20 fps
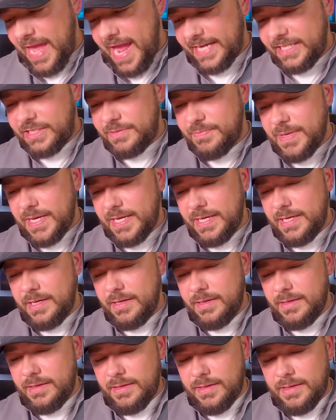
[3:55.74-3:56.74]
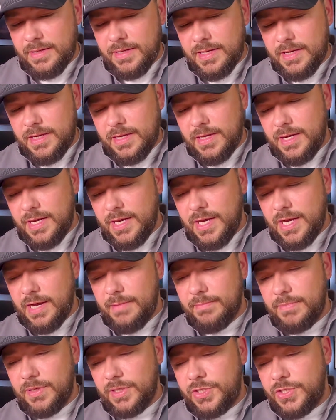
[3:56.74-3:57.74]
X-Men
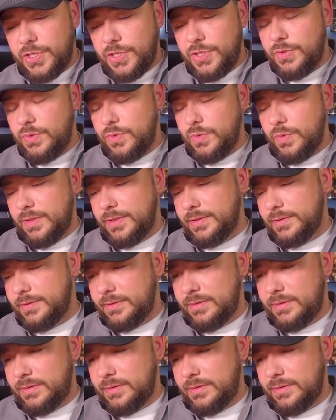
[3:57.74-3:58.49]
number 2.